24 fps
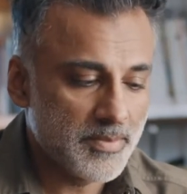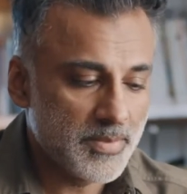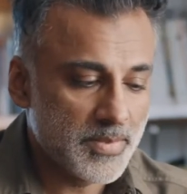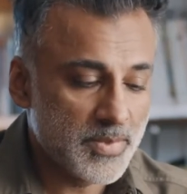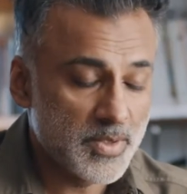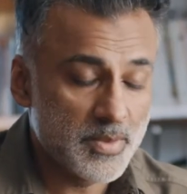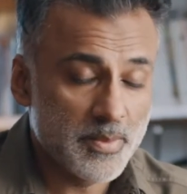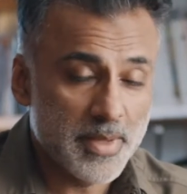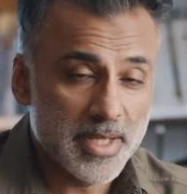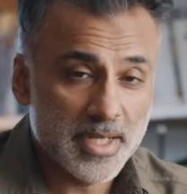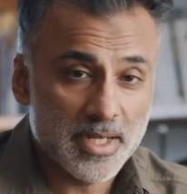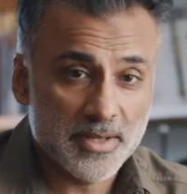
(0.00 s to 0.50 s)

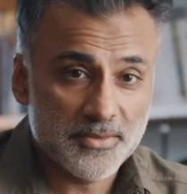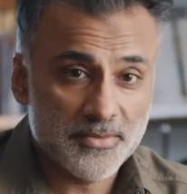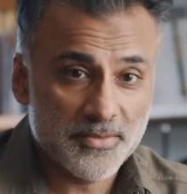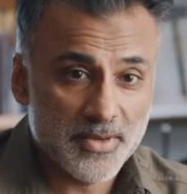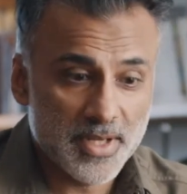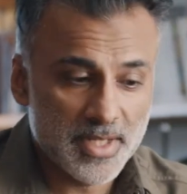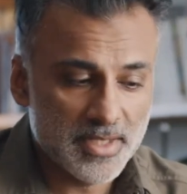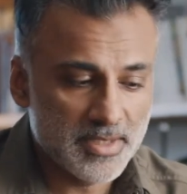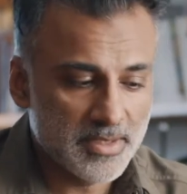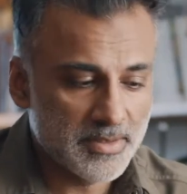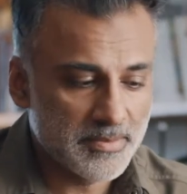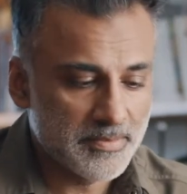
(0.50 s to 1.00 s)
you may not
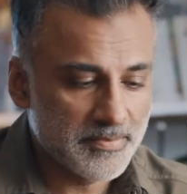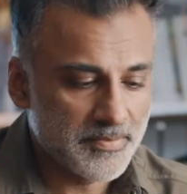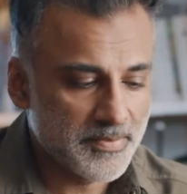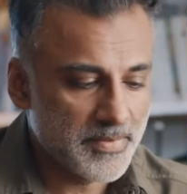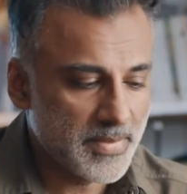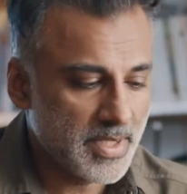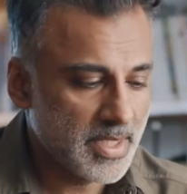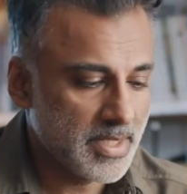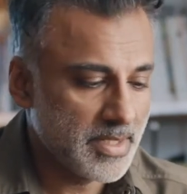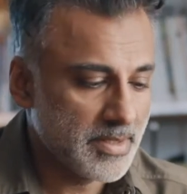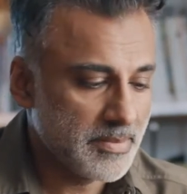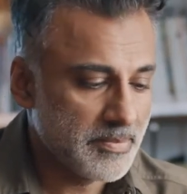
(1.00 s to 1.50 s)
find
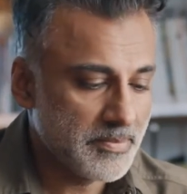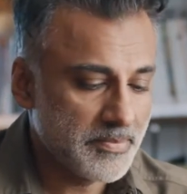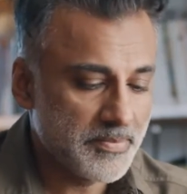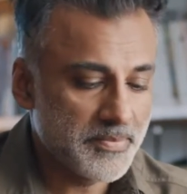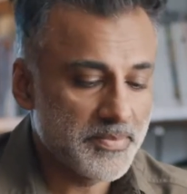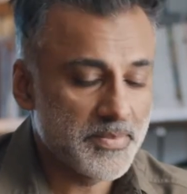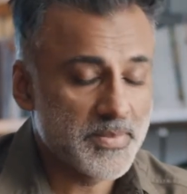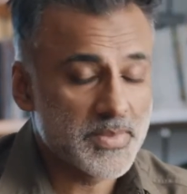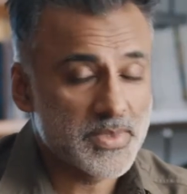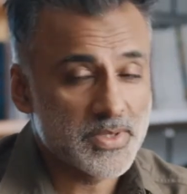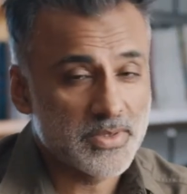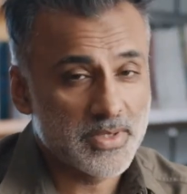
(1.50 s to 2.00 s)
them.
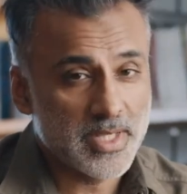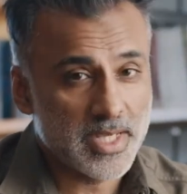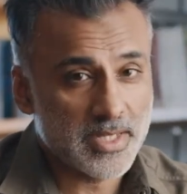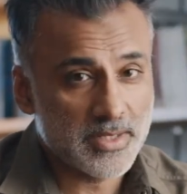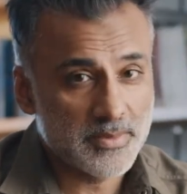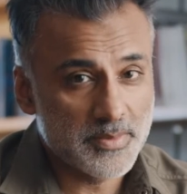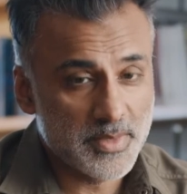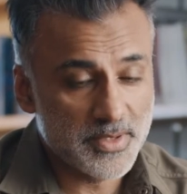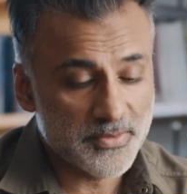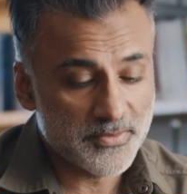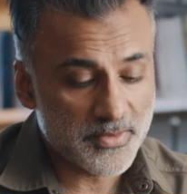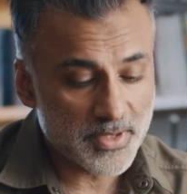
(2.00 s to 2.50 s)
So that
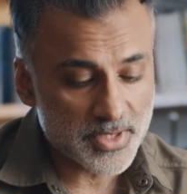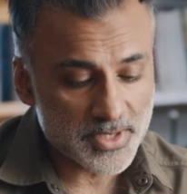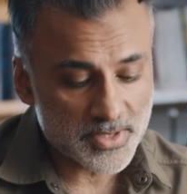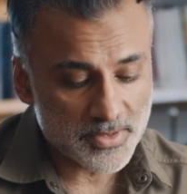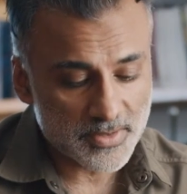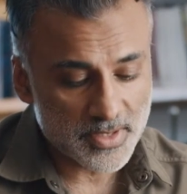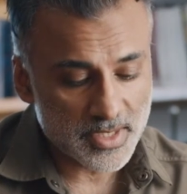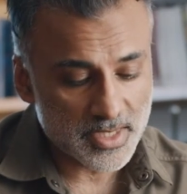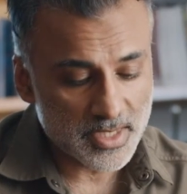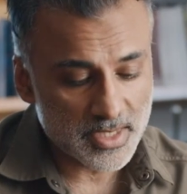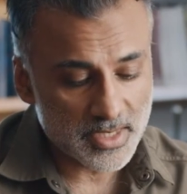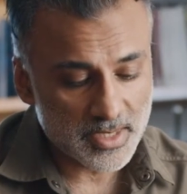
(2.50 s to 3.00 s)
can be
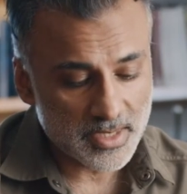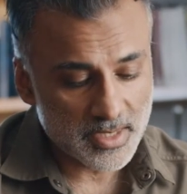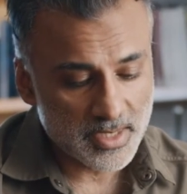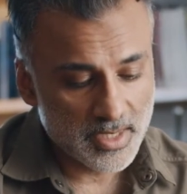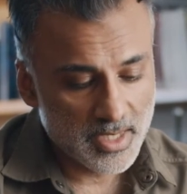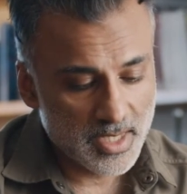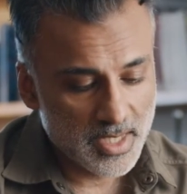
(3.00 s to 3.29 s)
frustrating.